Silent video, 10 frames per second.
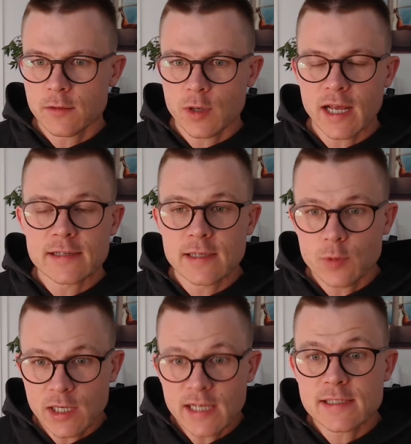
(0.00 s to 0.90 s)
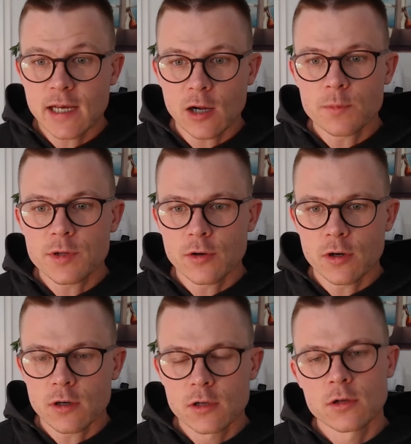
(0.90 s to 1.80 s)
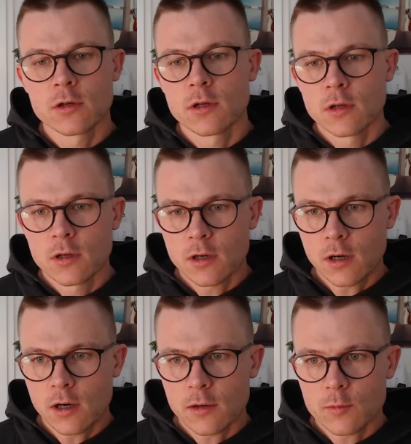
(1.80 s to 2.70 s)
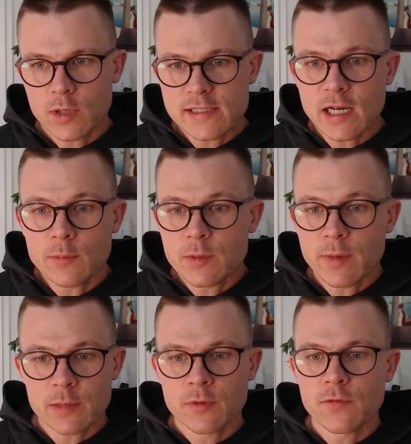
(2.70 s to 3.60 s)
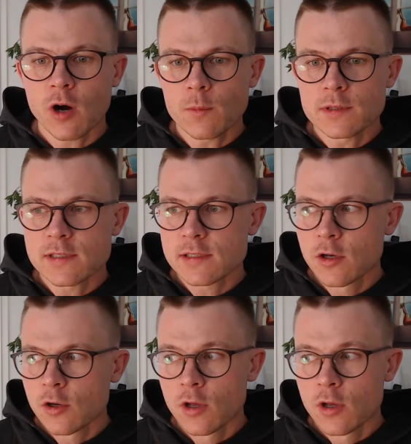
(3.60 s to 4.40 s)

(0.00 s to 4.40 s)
what has helped a better performance.